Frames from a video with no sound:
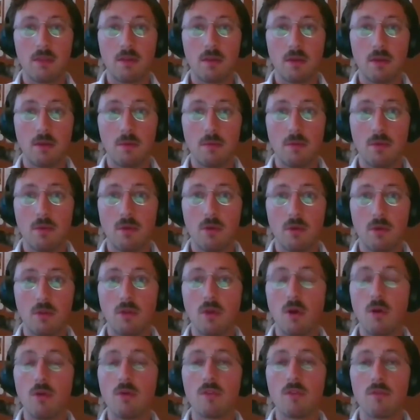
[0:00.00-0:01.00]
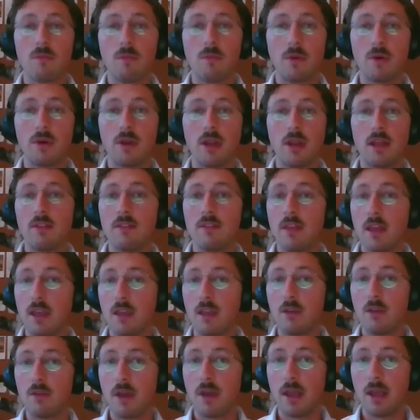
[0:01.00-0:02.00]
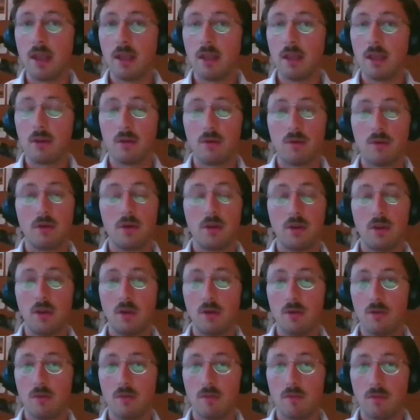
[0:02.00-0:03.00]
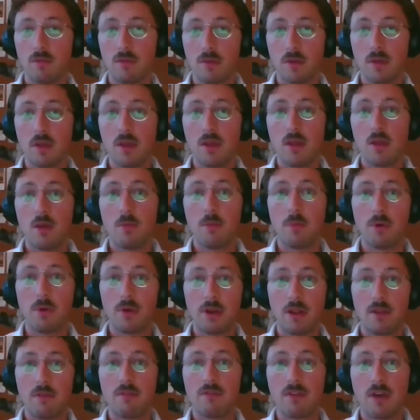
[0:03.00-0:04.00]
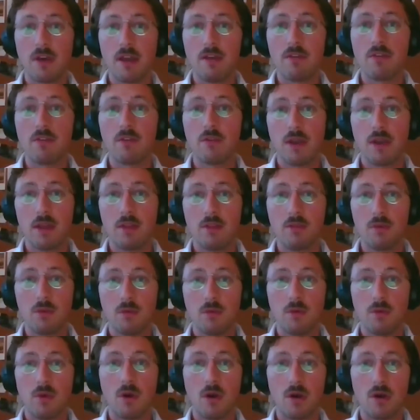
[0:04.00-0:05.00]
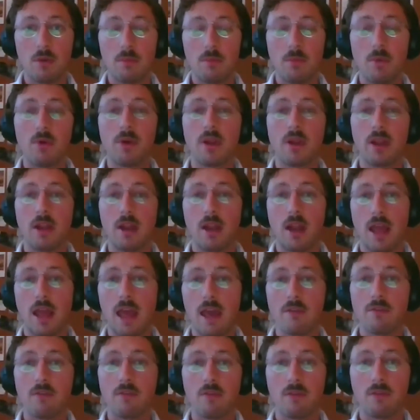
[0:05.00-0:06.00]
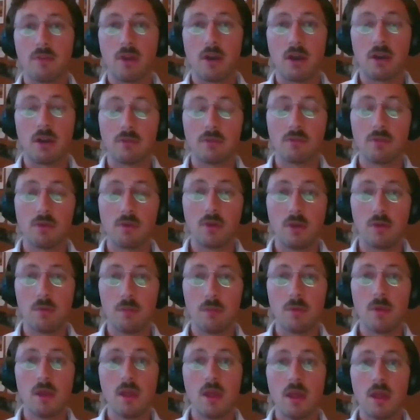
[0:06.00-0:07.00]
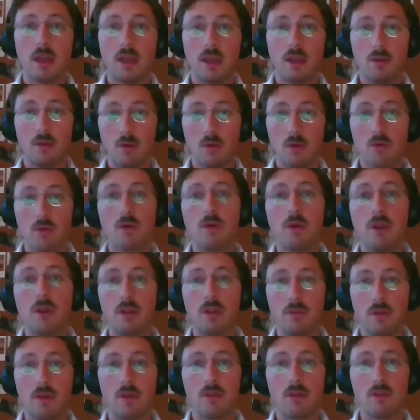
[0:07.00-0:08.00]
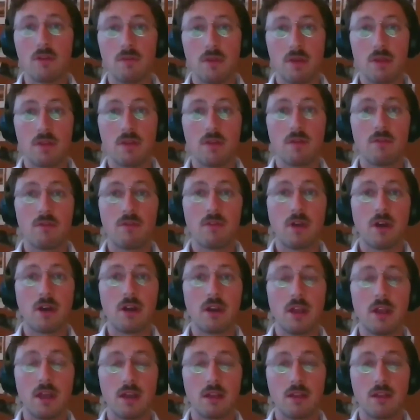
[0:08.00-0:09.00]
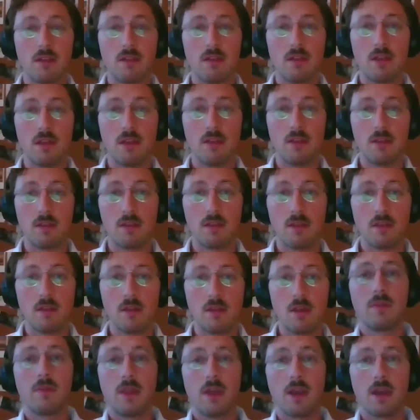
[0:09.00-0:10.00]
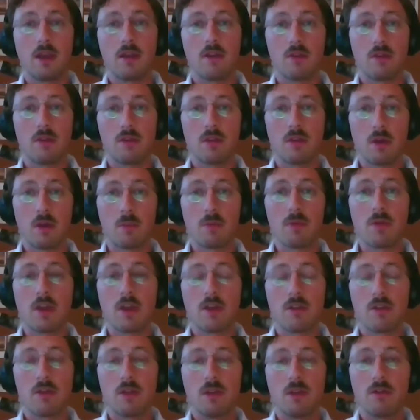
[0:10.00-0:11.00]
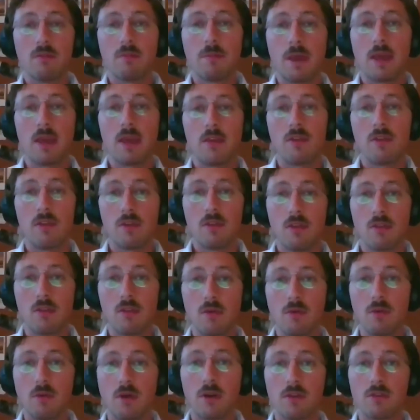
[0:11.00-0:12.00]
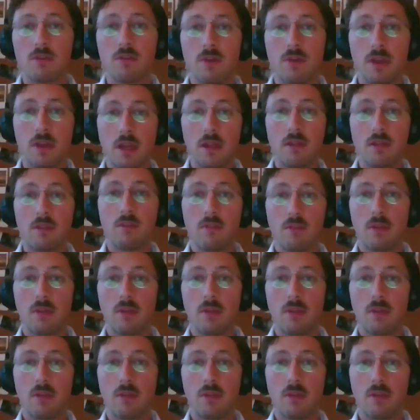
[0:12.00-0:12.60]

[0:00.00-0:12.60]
a dose of more than 10 gray or a dose of more than 5 gray to more than half of the heart volume can also increase the risk of cardiac disease. There is a subsection of patients who are treated